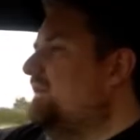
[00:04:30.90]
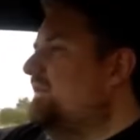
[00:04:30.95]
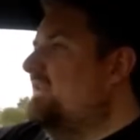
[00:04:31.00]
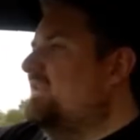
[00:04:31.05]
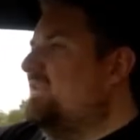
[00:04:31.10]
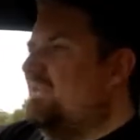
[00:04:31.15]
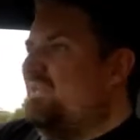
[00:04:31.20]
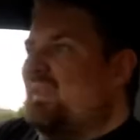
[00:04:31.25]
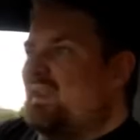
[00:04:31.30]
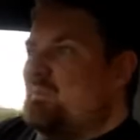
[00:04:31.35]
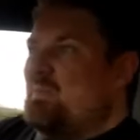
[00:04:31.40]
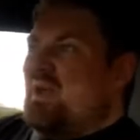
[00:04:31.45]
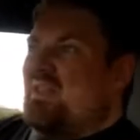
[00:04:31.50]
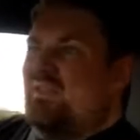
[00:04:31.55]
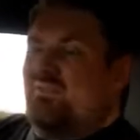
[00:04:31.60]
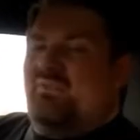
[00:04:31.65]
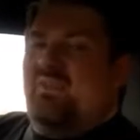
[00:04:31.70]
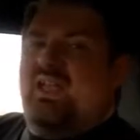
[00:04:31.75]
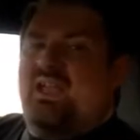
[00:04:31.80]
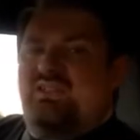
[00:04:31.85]
The good thing about
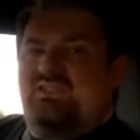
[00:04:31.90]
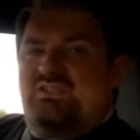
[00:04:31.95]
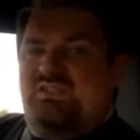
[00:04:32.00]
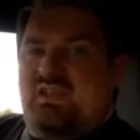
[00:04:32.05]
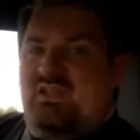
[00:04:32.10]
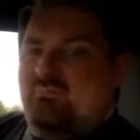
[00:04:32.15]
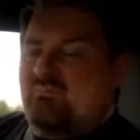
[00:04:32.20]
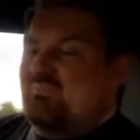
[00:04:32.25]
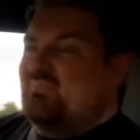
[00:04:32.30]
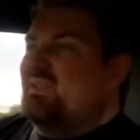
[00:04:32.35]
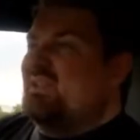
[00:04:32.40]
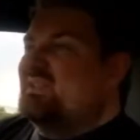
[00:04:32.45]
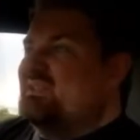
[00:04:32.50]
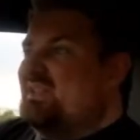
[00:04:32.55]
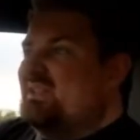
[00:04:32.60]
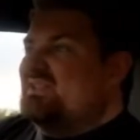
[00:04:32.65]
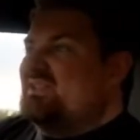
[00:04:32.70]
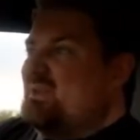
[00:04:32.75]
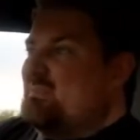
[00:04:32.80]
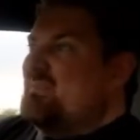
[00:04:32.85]
the Fiesta is
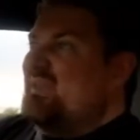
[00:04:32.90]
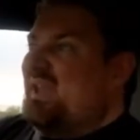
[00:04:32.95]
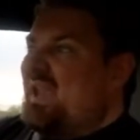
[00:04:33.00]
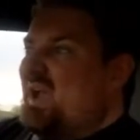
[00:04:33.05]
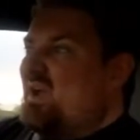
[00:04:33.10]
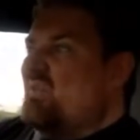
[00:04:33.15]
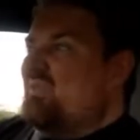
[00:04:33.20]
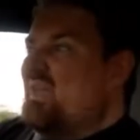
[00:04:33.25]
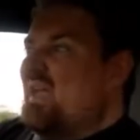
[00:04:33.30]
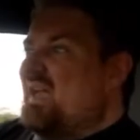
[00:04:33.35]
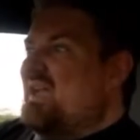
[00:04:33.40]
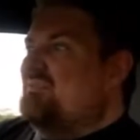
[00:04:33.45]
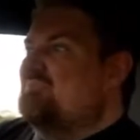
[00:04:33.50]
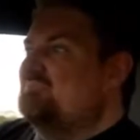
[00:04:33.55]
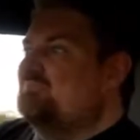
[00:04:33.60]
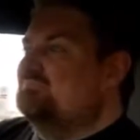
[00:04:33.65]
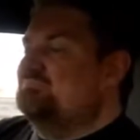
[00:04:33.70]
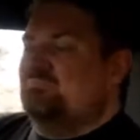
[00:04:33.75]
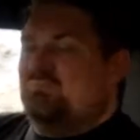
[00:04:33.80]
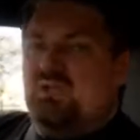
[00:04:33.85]
there's something out there
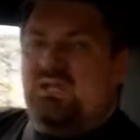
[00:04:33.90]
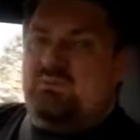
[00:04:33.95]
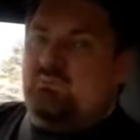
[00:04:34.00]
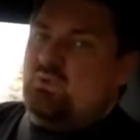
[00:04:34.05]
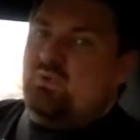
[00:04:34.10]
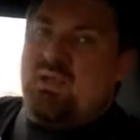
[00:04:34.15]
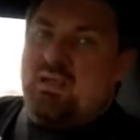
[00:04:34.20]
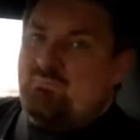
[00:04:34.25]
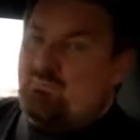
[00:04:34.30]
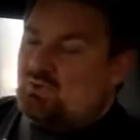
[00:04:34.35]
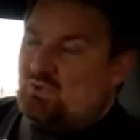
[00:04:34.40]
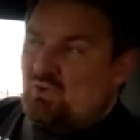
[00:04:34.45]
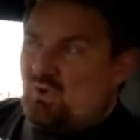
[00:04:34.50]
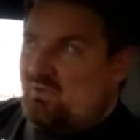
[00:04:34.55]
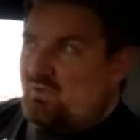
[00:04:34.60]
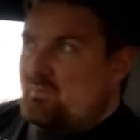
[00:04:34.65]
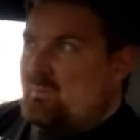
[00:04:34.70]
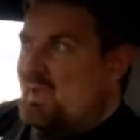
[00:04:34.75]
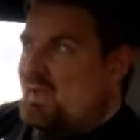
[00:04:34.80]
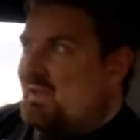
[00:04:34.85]
if you haven't
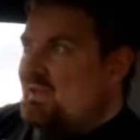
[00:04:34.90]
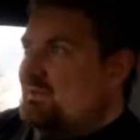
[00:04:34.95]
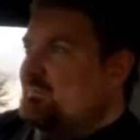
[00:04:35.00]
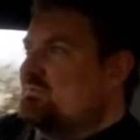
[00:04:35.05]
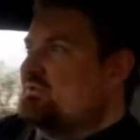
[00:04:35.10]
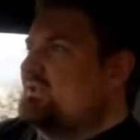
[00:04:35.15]
got the money.